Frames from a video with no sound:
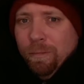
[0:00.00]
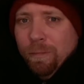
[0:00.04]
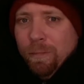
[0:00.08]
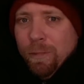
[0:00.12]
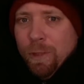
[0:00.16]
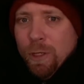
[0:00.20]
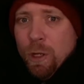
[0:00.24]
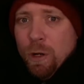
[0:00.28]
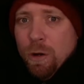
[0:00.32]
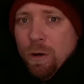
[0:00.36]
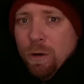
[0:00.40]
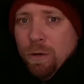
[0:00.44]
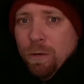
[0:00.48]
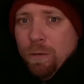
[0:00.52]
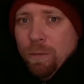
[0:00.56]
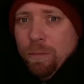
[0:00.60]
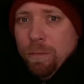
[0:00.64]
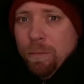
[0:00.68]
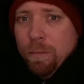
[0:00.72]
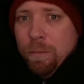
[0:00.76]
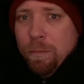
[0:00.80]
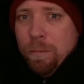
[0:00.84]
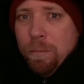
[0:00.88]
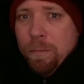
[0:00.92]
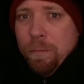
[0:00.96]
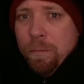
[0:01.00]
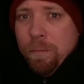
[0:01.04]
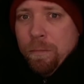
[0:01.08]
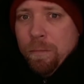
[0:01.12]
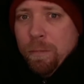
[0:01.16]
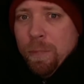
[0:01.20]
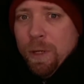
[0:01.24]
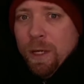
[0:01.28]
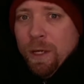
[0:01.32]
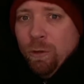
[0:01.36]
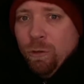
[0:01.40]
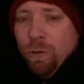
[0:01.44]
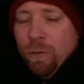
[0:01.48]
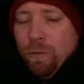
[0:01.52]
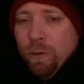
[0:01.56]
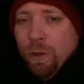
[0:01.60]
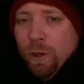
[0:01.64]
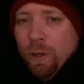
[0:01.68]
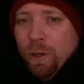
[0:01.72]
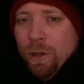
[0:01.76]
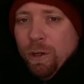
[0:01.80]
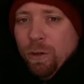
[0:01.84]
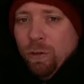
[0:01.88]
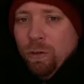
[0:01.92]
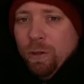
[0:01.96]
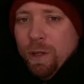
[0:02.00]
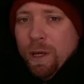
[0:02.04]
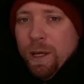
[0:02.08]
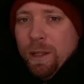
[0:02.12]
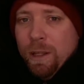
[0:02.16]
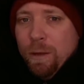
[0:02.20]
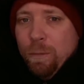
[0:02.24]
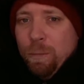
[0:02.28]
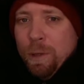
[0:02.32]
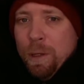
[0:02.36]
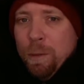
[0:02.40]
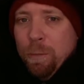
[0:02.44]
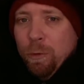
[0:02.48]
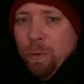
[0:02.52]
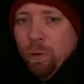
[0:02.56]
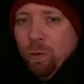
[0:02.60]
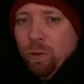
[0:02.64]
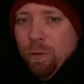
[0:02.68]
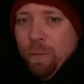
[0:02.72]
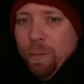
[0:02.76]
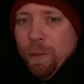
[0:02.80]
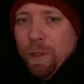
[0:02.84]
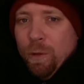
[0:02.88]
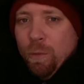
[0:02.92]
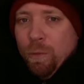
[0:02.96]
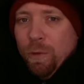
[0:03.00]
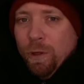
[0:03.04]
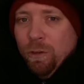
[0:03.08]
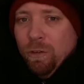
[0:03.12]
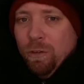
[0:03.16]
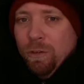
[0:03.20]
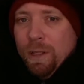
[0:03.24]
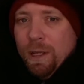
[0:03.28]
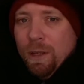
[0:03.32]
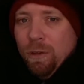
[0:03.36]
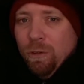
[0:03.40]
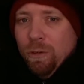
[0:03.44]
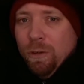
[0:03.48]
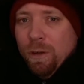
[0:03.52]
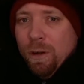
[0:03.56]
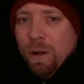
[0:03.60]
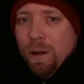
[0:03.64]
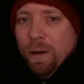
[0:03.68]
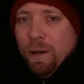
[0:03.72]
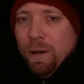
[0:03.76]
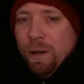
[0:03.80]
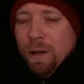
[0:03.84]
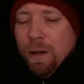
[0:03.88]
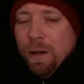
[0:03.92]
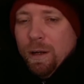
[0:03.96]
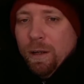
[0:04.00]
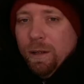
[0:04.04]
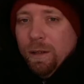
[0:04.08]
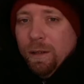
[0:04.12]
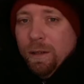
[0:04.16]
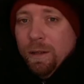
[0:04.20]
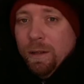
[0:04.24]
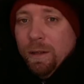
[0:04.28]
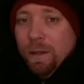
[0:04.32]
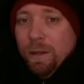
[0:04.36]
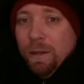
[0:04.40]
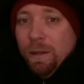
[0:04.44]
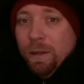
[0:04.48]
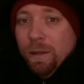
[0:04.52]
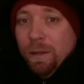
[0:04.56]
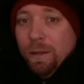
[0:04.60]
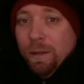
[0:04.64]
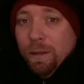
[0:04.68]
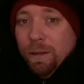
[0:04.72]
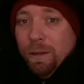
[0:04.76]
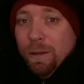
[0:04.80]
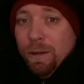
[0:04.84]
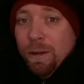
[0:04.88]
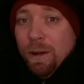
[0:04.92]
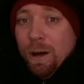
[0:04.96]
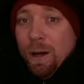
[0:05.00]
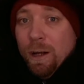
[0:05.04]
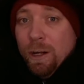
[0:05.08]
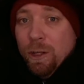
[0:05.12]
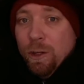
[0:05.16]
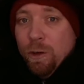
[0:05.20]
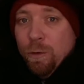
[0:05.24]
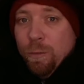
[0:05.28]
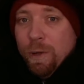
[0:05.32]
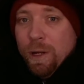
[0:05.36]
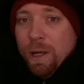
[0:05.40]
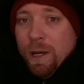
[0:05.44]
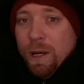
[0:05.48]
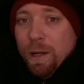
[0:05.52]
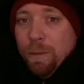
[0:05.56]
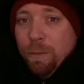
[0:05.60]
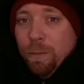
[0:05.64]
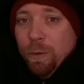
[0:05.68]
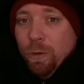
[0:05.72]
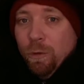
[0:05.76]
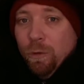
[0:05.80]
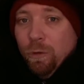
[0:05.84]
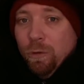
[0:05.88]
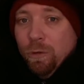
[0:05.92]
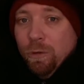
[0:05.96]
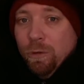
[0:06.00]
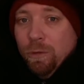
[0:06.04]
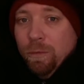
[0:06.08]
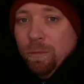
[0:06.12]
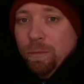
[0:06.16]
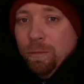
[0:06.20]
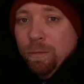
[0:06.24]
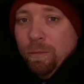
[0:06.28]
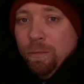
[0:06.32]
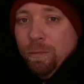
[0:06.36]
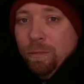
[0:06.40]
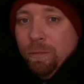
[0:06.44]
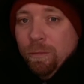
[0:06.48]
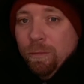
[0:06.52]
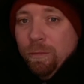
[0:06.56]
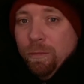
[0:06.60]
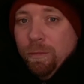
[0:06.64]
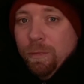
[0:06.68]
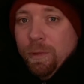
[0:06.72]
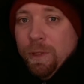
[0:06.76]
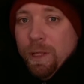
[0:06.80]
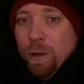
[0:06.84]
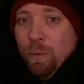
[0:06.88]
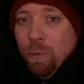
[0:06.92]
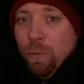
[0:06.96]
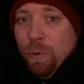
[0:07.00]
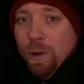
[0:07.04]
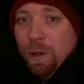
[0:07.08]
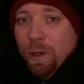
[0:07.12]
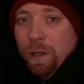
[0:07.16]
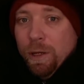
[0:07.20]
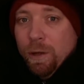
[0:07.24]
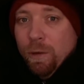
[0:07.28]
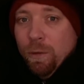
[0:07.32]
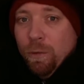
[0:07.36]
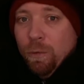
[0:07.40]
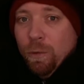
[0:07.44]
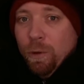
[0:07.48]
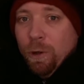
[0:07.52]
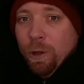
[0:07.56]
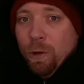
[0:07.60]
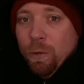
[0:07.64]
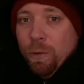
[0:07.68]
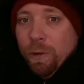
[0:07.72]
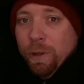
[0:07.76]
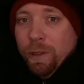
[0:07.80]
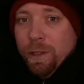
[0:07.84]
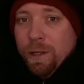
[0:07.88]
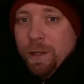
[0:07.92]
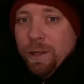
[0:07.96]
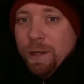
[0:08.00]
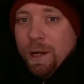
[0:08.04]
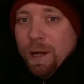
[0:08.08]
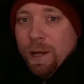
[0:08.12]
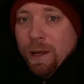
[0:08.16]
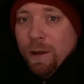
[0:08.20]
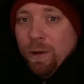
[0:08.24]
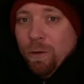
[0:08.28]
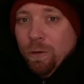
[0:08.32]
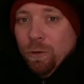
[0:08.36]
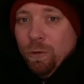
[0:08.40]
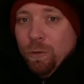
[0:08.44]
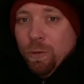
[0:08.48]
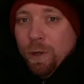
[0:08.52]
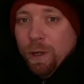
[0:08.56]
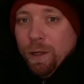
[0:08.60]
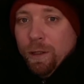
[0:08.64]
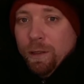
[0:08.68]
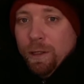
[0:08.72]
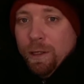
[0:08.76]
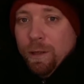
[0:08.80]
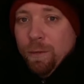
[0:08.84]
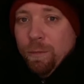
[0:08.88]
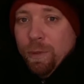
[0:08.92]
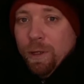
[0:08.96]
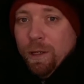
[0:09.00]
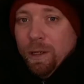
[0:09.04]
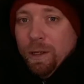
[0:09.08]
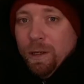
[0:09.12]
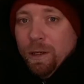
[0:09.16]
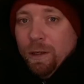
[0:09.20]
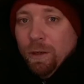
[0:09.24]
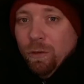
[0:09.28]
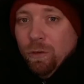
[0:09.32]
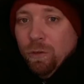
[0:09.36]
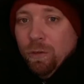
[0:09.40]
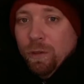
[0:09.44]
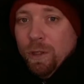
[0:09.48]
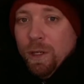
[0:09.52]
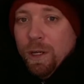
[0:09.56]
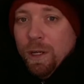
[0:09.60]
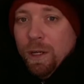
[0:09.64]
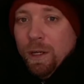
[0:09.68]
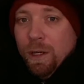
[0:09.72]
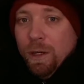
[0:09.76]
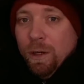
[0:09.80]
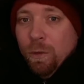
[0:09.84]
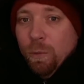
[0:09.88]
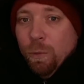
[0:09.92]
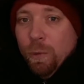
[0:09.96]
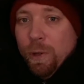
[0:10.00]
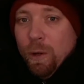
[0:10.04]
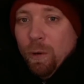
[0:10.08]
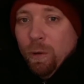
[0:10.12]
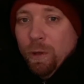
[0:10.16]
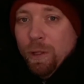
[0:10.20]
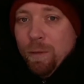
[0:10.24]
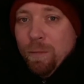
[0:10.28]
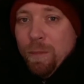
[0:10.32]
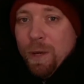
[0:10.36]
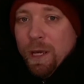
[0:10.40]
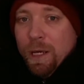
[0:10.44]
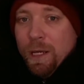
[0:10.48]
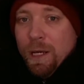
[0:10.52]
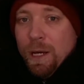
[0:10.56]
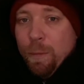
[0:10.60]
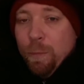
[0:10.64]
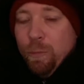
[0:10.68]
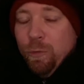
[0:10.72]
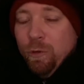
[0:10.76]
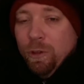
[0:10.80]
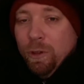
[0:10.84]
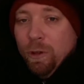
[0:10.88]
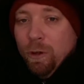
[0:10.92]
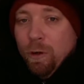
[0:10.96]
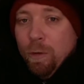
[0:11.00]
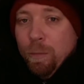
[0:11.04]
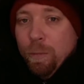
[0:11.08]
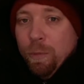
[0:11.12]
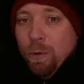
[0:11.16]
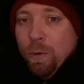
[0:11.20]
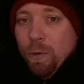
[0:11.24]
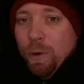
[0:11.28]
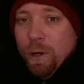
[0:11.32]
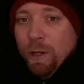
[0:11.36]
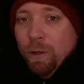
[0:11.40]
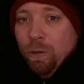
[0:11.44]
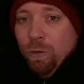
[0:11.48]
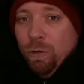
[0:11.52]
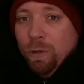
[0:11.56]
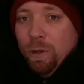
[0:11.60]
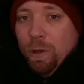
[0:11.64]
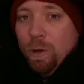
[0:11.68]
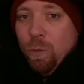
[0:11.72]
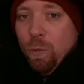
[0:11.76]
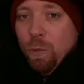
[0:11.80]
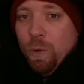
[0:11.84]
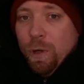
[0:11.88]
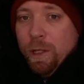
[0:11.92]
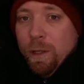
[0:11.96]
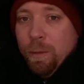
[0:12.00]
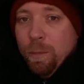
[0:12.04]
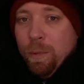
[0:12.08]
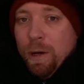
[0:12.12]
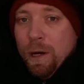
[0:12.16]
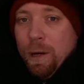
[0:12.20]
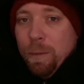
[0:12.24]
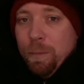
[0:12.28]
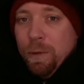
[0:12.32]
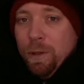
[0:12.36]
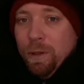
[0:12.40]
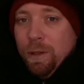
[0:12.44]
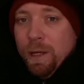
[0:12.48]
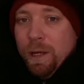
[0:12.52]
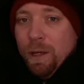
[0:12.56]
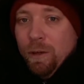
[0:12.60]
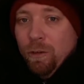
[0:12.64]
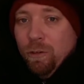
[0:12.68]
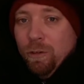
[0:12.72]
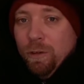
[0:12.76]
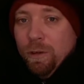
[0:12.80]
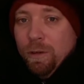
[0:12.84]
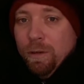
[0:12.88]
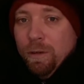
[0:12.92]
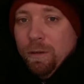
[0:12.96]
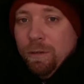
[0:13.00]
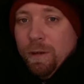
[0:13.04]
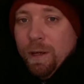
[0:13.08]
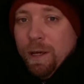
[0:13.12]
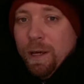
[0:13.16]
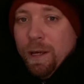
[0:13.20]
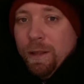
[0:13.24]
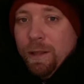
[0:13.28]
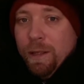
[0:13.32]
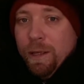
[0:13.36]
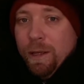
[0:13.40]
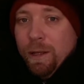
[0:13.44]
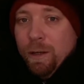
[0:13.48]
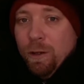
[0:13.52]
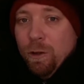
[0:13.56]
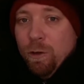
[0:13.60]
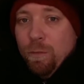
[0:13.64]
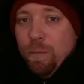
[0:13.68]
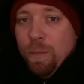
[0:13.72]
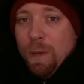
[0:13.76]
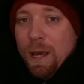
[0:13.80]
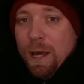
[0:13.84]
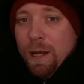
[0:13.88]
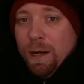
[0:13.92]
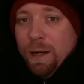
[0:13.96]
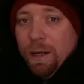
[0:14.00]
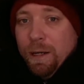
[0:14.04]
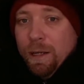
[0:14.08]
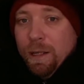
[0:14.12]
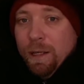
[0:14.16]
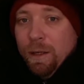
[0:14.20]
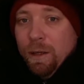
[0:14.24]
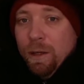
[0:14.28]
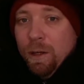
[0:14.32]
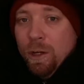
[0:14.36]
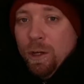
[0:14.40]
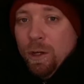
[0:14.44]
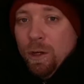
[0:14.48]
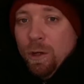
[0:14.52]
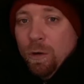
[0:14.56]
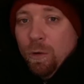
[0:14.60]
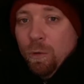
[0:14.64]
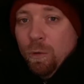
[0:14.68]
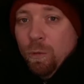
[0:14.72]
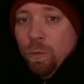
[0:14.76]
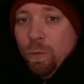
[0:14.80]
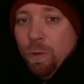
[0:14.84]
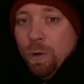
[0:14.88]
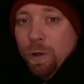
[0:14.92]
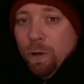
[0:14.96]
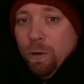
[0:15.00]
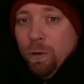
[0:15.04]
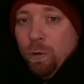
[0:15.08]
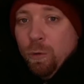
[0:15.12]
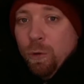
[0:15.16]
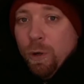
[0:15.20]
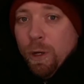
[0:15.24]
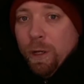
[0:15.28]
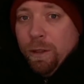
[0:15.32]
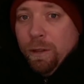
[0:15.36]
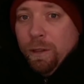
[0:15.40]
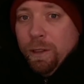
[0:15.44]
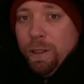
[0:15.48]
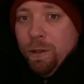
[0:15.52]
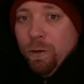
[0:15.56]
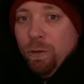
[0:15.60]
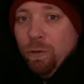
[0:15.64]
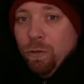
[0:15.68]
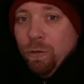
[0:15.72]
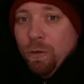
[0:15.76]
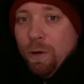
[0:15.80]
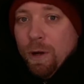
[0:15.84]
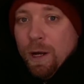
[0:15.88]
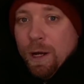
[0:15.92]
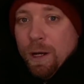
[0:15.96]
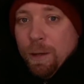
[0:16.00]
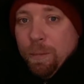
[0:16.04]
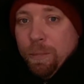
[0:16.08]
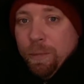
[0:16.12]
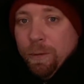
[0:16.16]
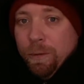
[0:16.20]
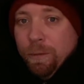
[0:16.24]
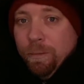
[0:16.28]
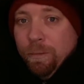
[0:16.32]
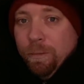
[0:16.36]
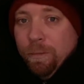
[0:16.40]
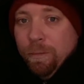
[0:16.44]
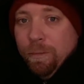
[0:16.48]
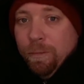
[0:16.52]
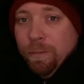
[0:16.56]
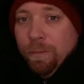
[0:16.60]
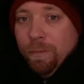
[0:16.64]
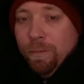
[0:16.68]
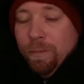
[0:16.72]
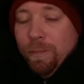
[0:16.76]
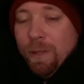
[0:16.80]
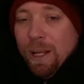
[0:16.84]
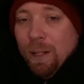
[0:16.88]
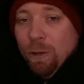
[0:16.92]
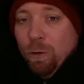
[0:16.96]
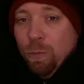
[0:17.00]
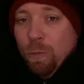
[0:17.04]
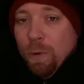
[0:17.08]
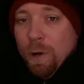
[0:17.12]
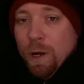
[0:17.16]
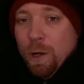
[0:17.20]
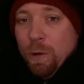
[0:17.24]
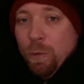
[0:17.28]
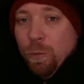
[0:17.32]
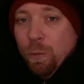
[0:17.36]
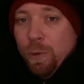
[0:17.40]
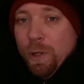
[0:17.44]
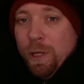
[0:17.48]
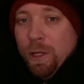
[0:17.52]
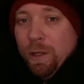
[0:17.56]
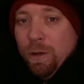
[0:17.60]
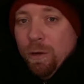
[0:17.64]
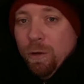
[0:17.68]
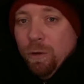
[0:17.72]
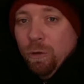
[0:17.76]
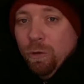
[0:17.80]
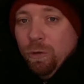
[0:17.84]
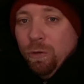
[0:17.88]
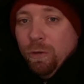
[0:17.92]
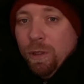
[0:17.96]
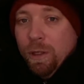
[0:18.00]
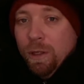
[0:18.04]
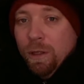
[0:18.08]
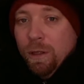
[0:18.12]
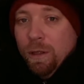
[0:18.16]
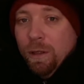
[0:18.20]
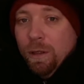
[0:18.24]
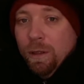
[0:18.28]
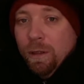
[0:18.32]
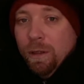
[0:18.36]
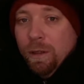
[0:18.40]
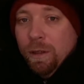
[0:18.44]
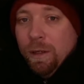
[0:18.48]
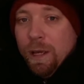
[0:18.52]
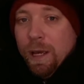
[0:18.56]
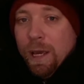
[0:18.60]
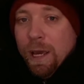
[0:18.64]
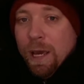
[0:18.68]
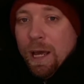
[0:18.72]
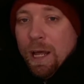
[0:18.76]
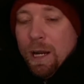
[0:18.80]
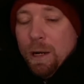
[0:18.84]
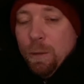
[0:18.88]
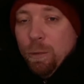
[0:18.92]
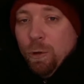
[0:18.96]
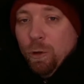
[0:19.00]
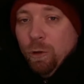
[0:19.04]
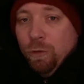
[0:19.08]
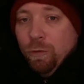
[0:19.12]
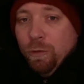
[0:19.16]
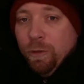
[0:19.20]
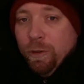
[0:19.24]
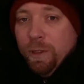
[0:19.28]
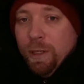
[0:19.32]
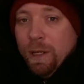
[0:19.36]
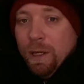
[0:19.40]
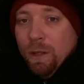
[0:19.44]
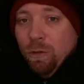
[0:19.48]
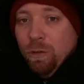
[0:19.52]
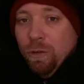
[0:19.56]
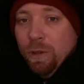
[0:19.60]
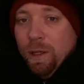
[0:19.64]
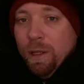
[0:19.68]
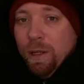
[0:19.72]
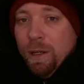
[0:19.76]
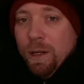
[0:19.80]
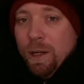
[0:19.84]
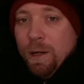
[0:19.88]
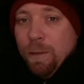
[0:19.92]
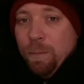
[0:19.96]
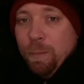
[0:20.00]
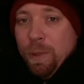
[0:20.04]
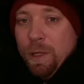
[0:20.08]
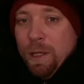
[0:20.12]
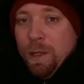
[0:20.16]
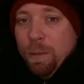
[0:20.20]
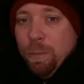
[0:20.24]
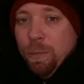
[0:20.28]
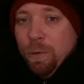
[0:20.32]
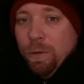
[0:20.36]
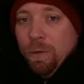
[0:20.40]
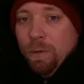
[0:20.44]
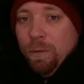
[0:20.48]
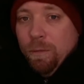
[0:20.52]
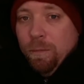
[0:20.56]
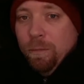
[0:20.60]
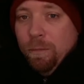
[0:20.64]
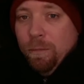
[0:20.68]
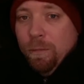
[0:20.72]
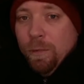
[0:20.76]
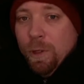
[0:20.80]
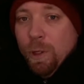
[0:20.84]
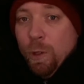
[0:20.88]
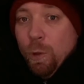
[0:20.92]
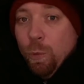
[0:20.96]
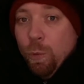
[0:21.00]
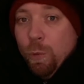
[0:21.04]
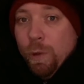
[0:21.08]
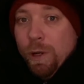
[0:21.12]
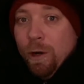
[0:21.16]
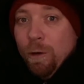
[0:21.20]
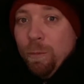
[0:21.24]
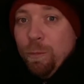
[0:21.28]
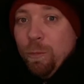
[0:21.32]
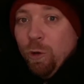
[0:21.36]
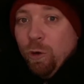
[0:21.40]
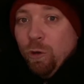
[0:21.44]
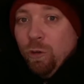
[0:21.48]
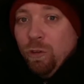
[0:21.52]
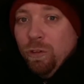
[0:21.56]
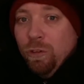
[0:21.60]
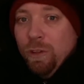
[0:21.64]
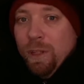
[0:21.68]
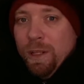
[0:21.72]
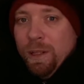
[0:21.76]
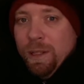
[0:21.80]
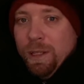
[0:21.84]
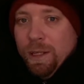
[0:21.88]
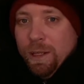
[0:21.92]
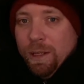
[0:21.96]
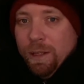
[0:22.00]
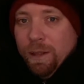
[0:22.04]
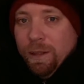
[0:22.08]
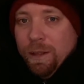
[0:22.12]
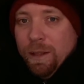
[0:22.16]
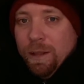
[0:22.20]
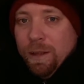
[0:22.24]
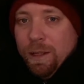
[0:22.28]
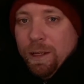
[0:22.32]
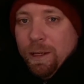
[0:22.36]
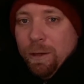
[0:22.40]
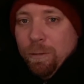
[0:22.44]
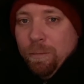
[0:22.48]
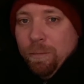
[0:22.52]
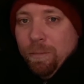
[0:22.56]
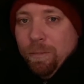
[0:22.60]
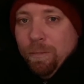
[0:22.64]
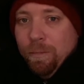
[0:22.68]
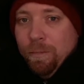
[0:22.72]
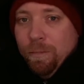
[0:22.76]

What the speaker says: You know, because if you're going to say that people should be the ones tested on and not non-human animals, then really we're going to die out quickly because we only make up 0.01 the population, and then humanity would quickly drop. That's why we use animals for testing and not people. We are more sentient than them.